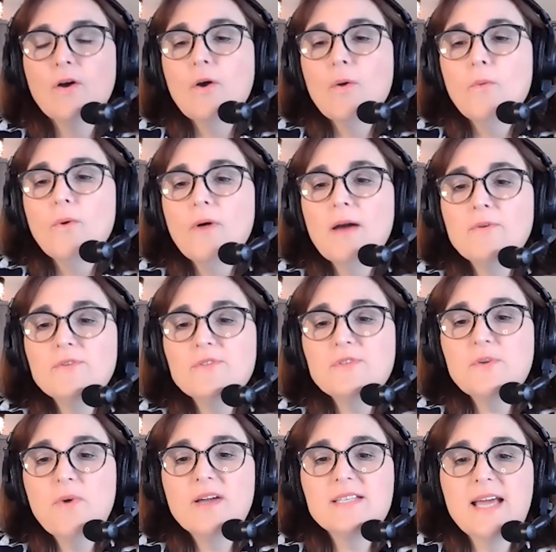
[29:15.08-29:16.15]
Well, I also
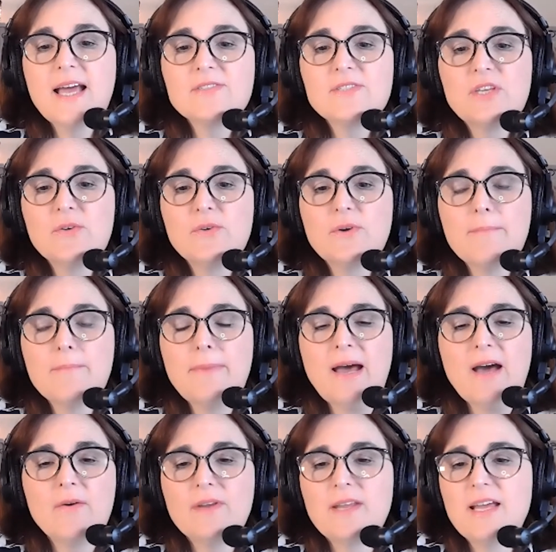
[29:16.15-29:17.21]
wanted to ask you
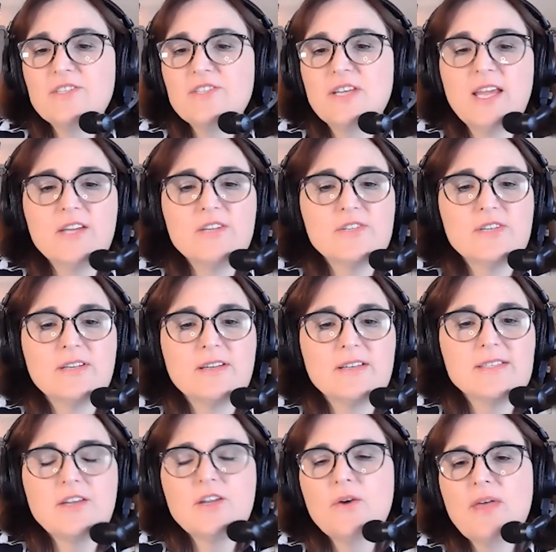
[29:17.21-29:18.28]
about education, because
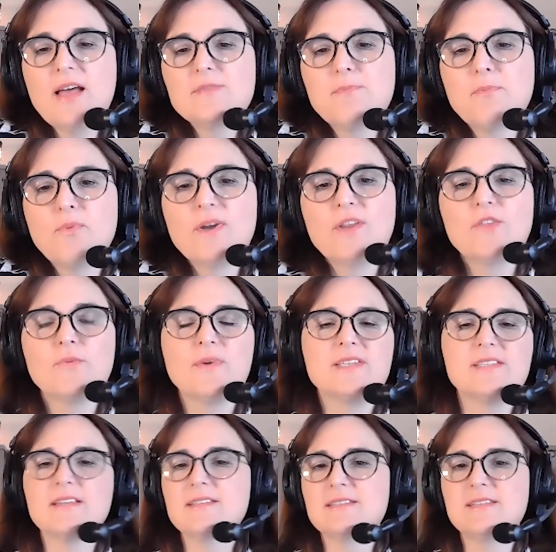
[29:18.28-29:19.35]
I know that's one of the
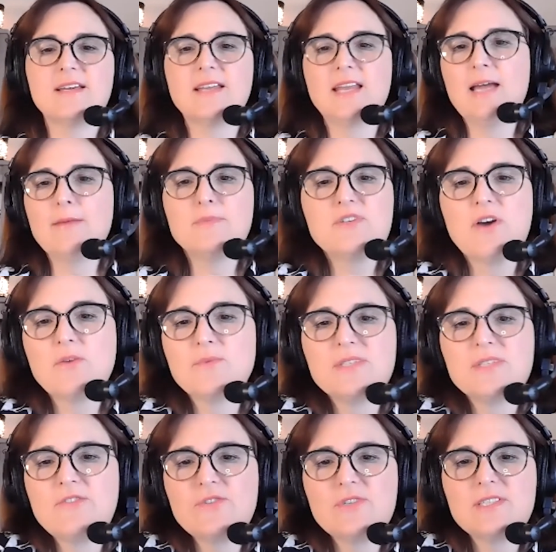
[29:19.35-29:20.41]
reasons that Amazon was
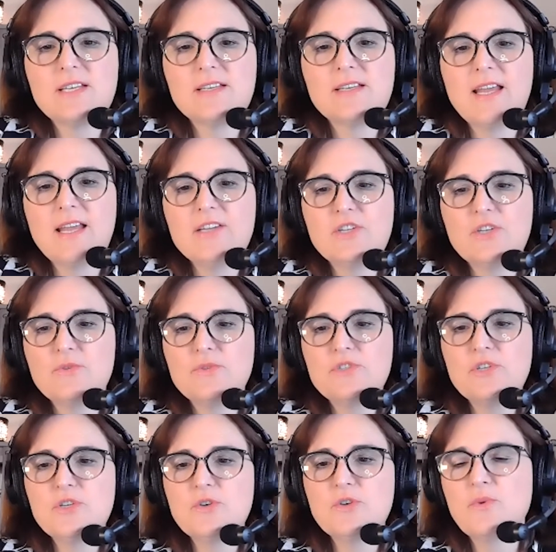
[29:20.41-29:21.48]
interested in
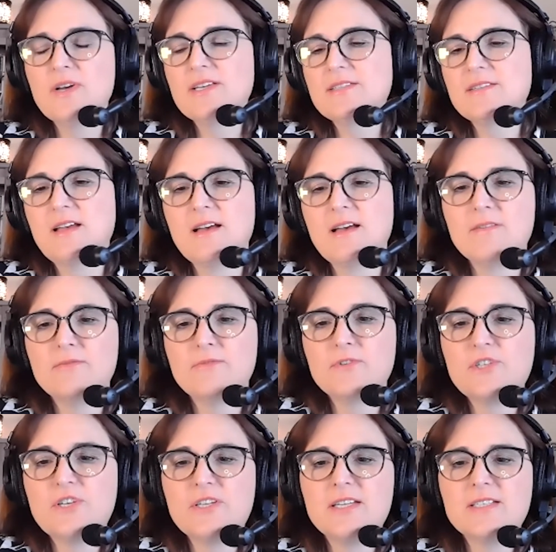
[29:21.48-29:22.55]
HQ2 was
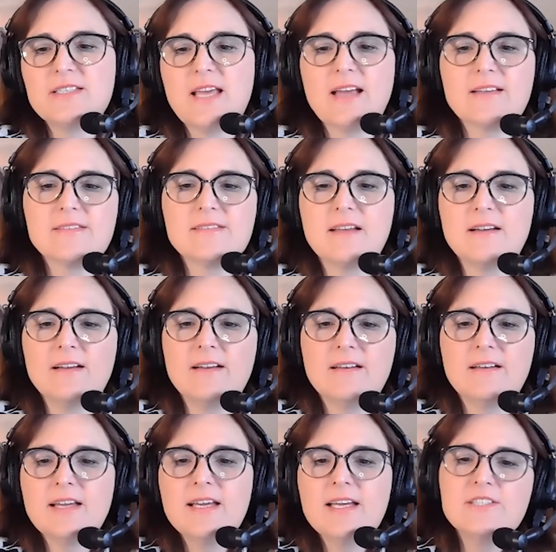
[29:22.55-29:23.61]
Virginia Tech's
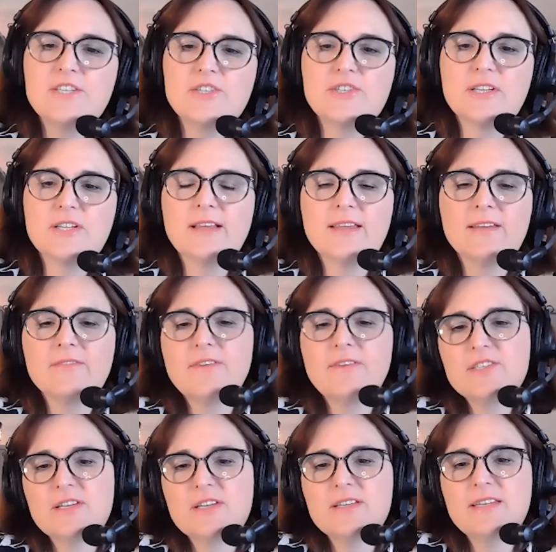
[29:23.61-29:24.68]
Digital
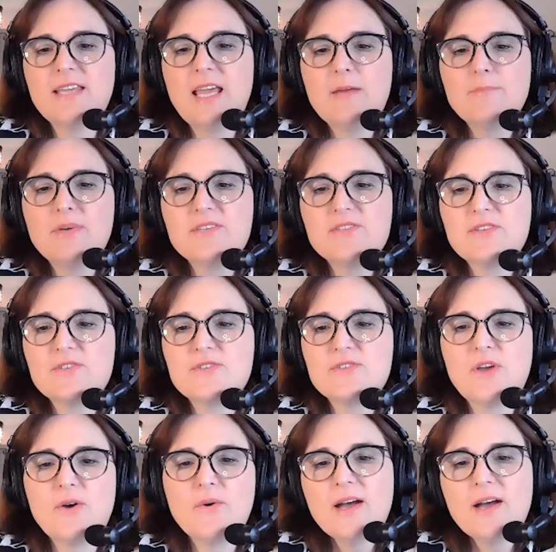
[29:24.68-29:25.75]
Innovation Campus.
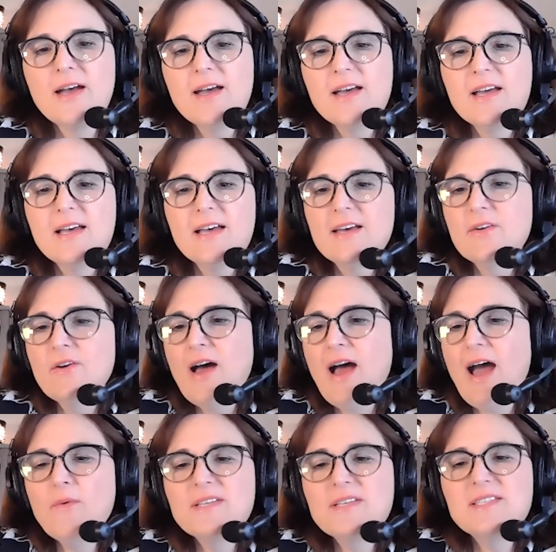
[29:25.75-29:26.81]
So
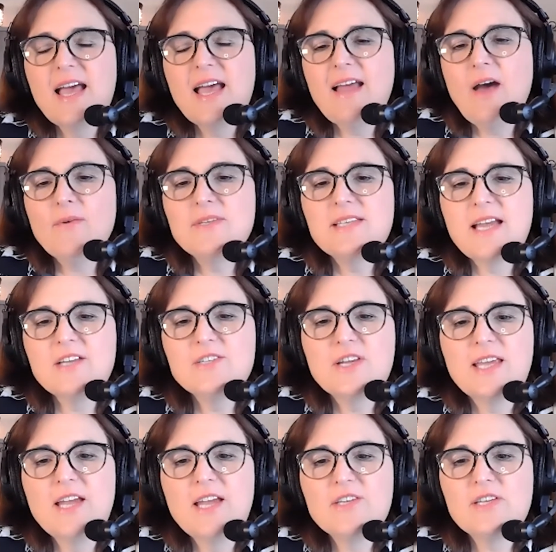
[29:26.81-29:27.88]
how does
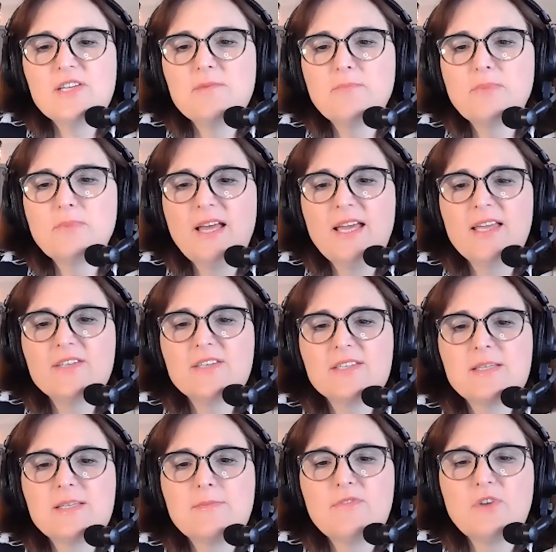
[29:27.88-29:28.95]
education play into
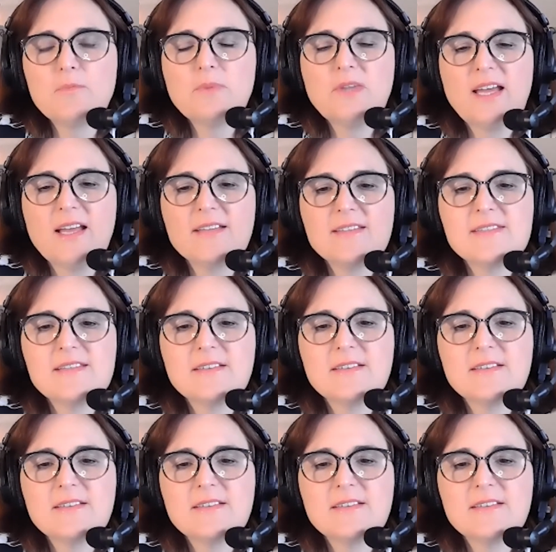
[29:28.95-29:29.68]
some of your plans?